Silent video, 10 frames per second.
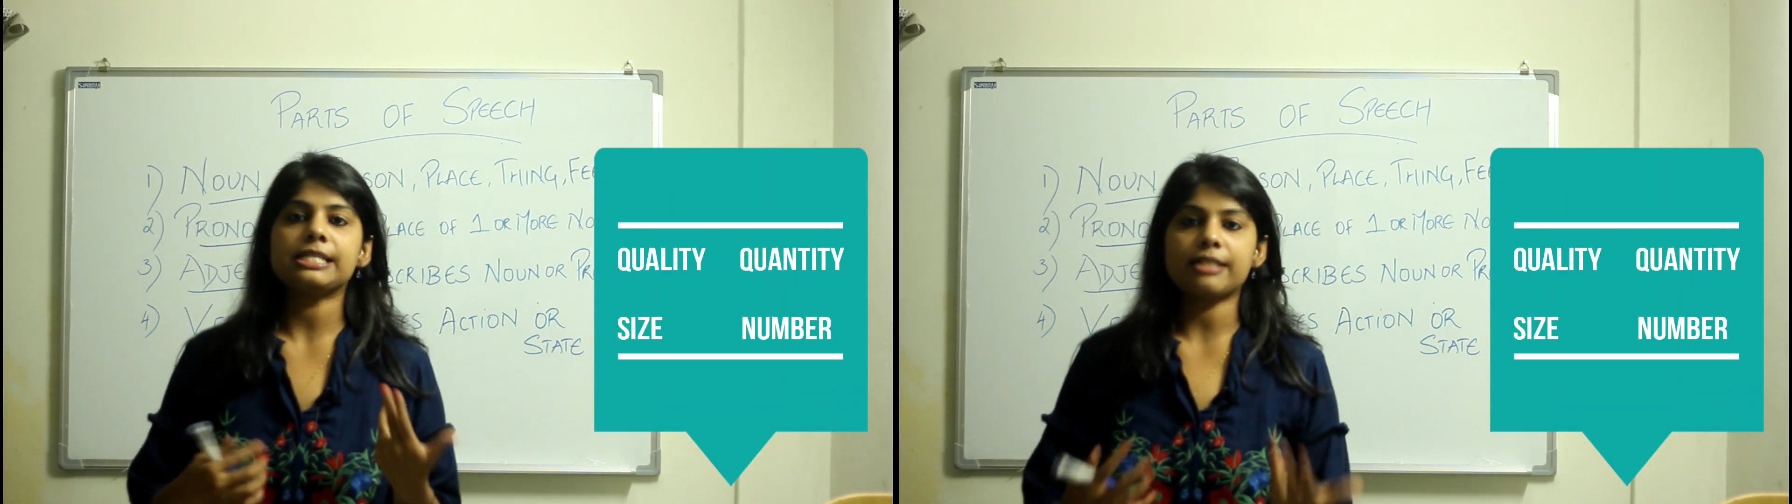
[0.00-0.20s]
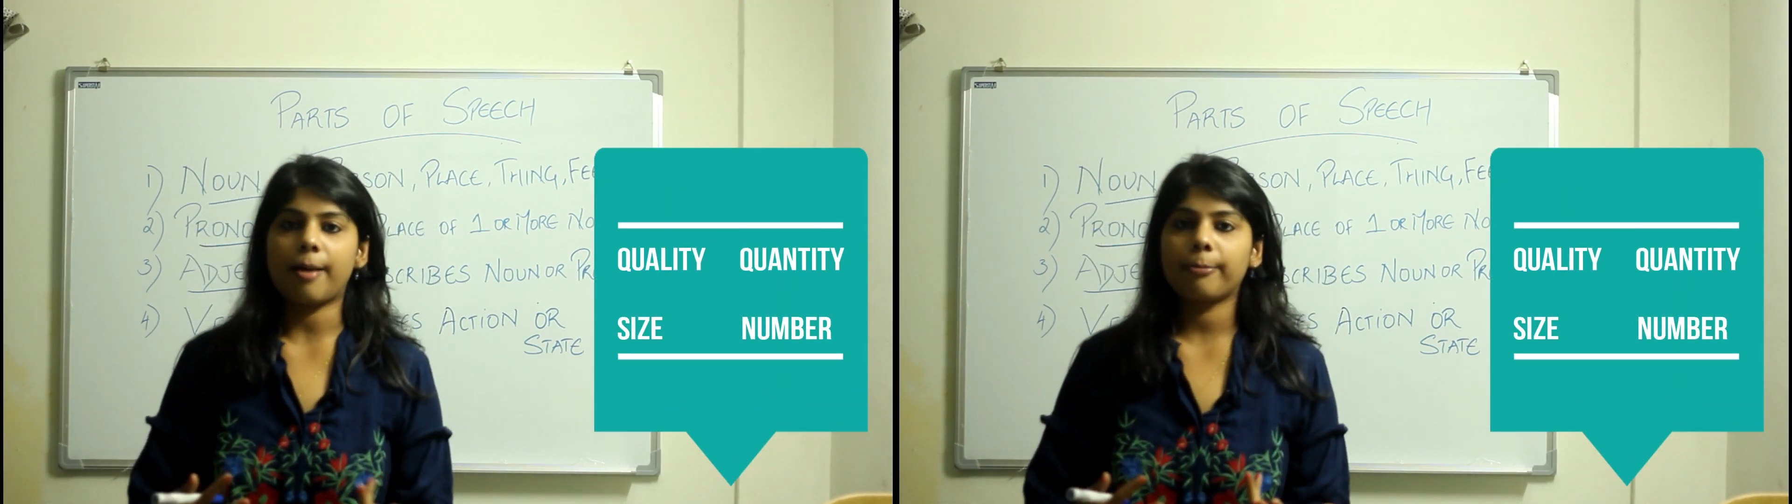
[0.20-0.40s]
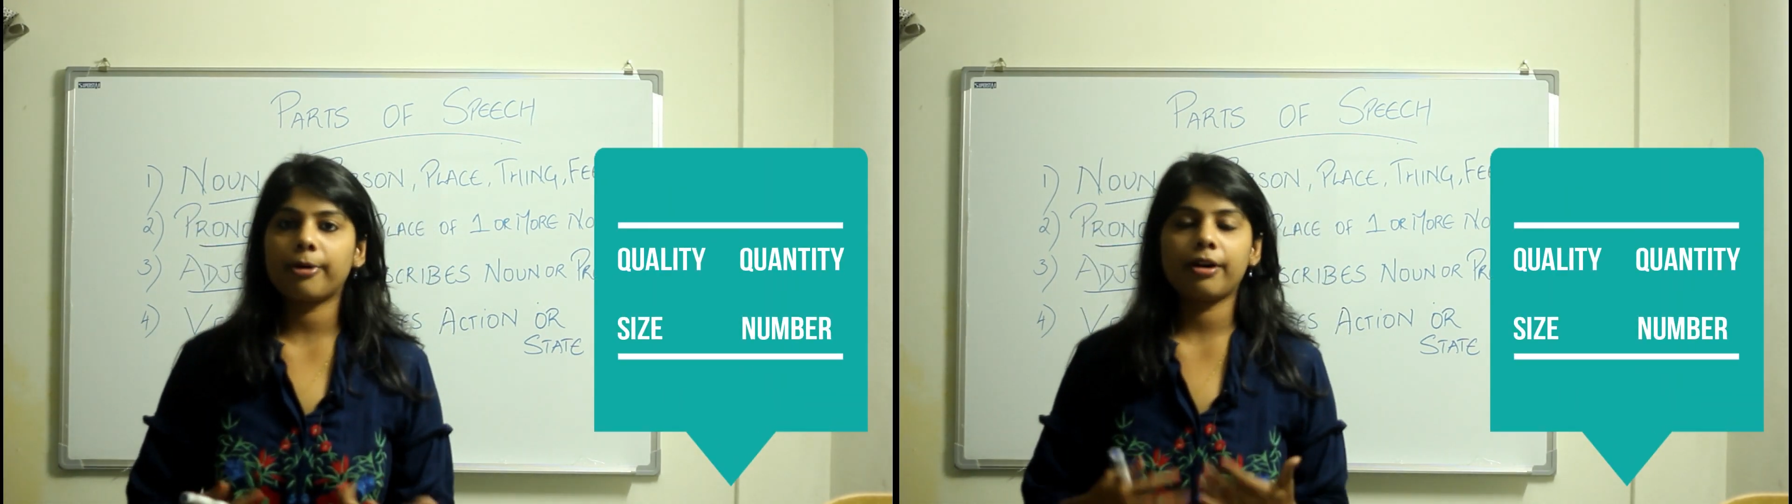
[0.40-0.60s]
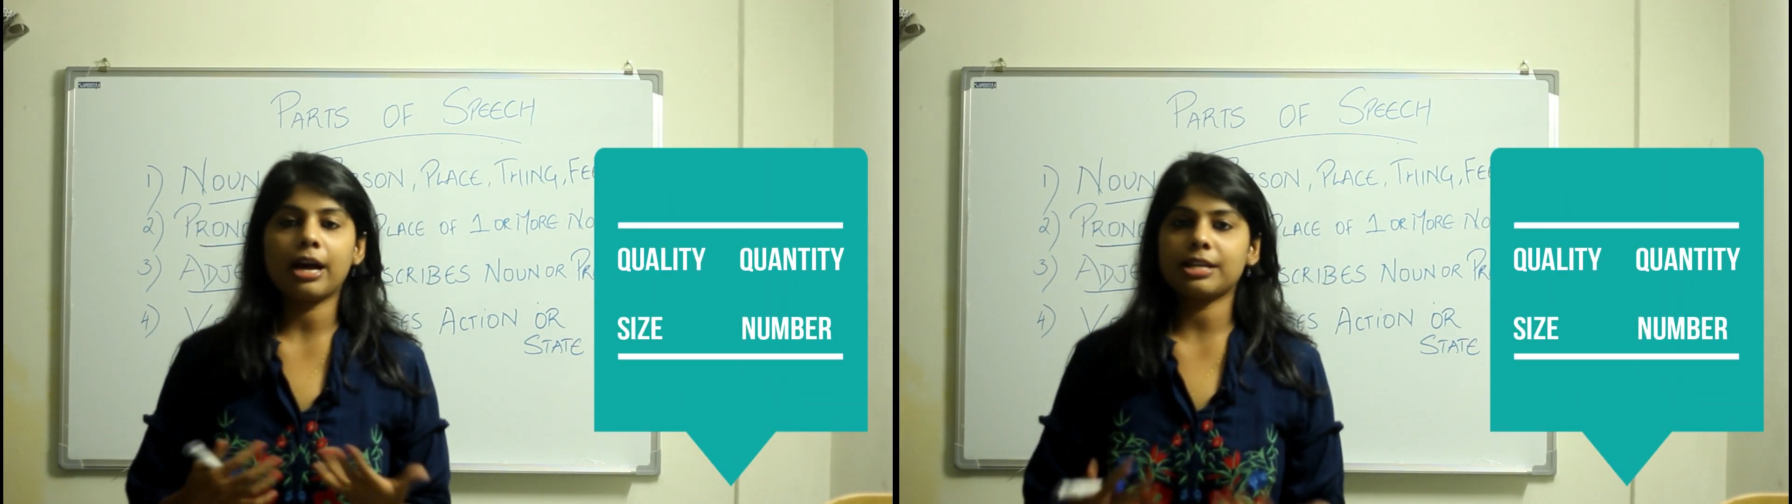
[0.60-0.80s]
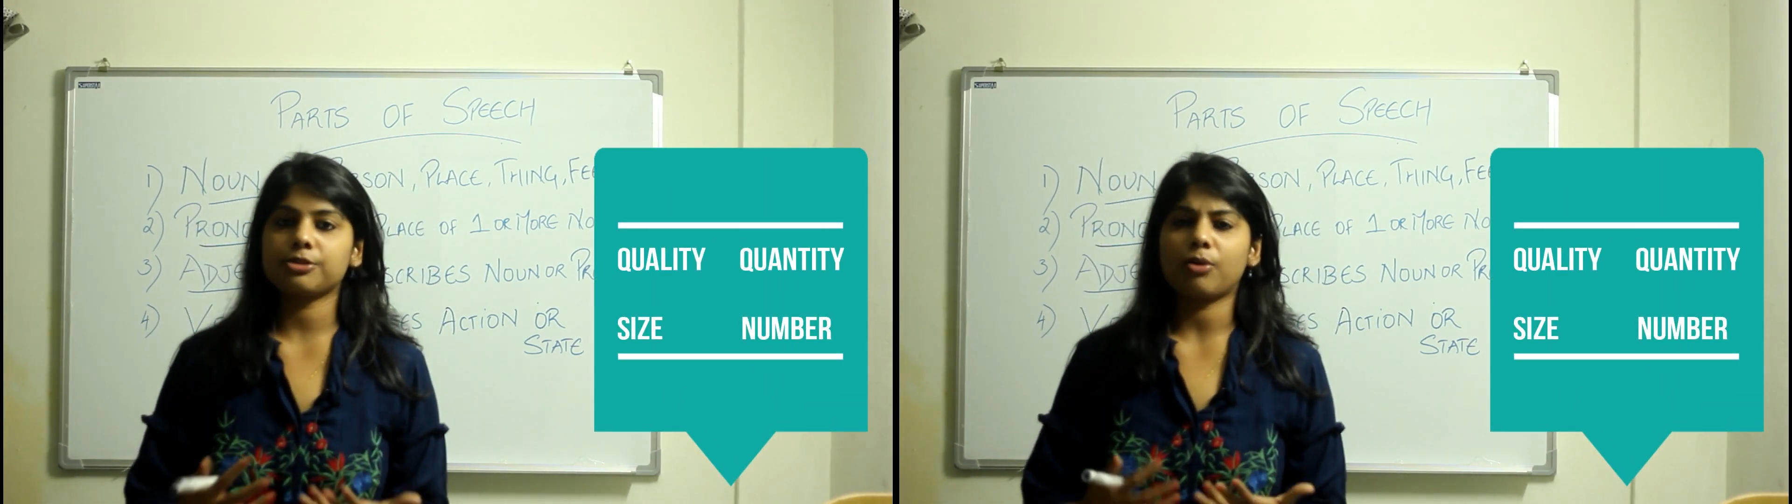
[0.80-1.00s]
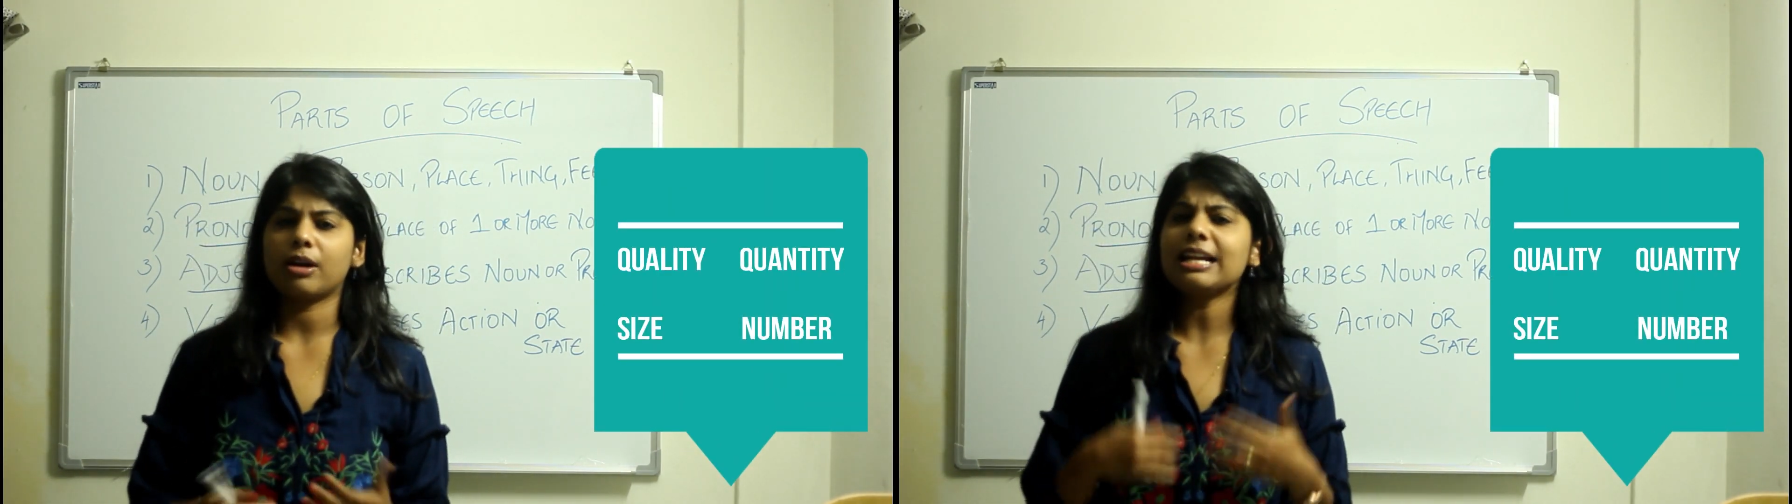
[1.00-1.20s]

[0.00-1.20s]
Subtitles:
number, and so on.